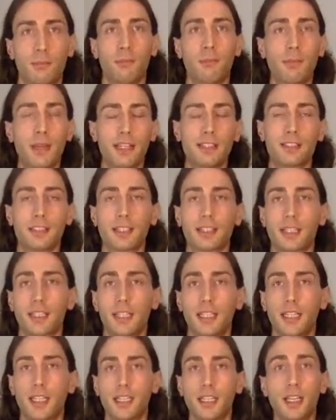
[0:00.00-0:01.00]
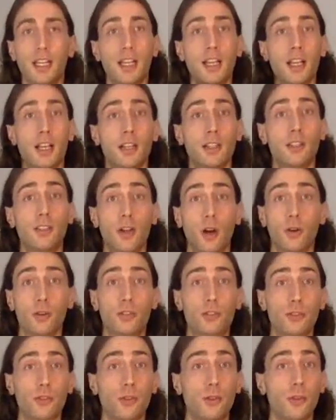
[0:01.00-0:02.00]
basically go
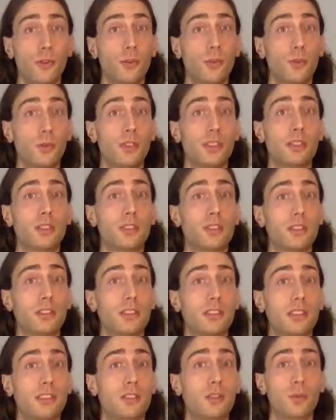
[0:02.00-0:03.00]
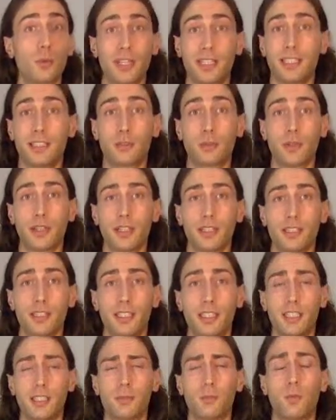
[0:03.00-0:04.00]
through
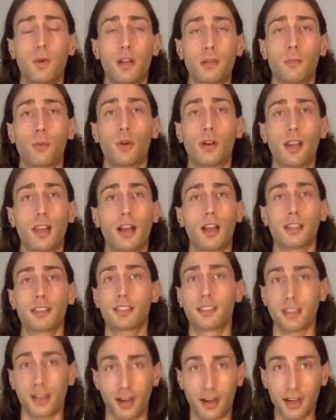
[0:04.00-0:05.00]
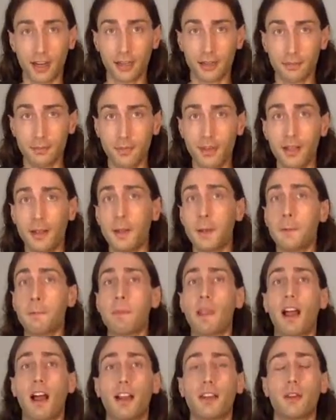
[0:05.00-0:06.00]
2020 one more last time.
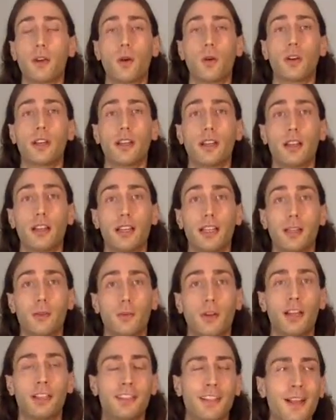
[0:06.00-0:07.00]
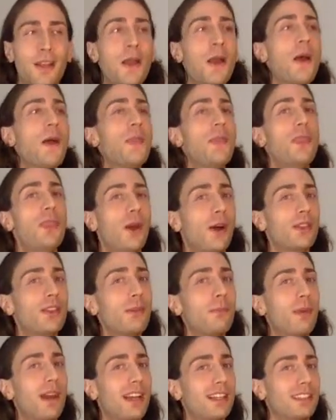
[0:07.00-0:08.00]
I know it was not the
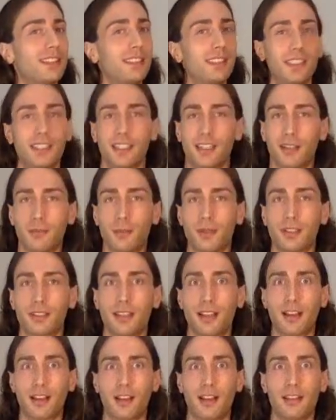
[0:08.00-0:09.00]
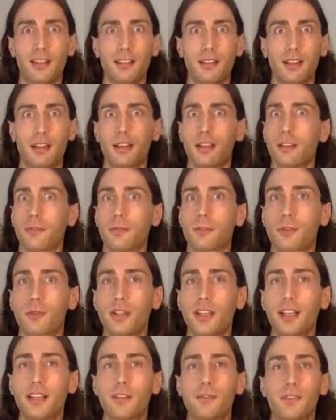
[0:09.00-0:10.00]
best year, but I did a lot of
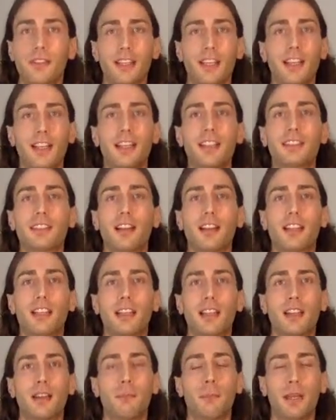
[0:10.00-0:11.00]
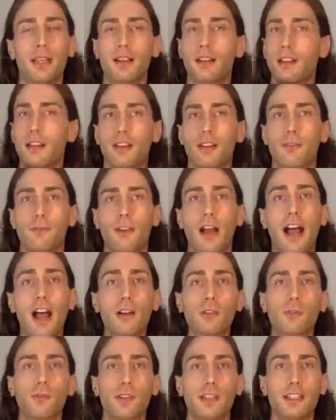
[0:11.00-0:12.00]
creative things. I made a lot of
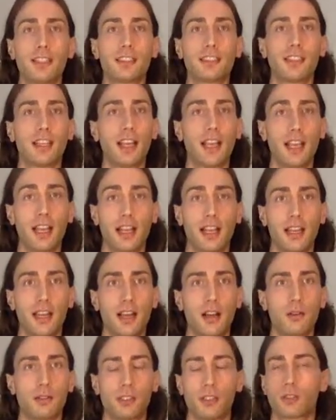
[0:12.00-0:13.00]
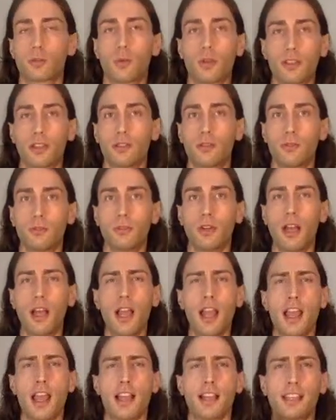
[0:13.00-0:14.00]
outfits, and I just wanted to
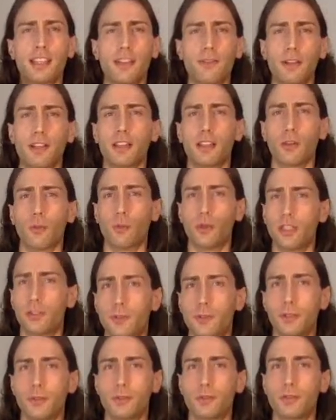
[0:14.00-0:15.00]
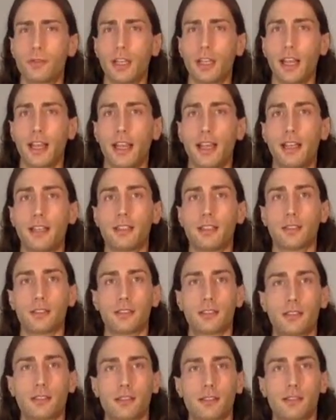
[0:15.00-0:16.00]
give a little review today,
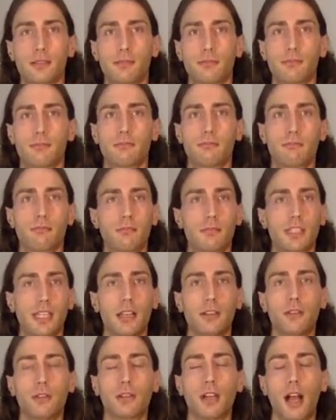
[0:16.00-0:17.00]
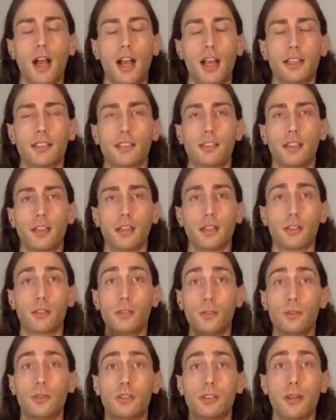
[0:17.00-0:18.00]
just tell you guys the
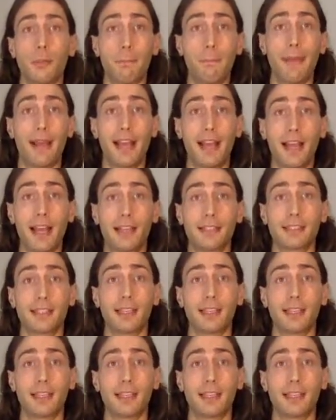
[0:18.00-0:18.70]
good, the bad,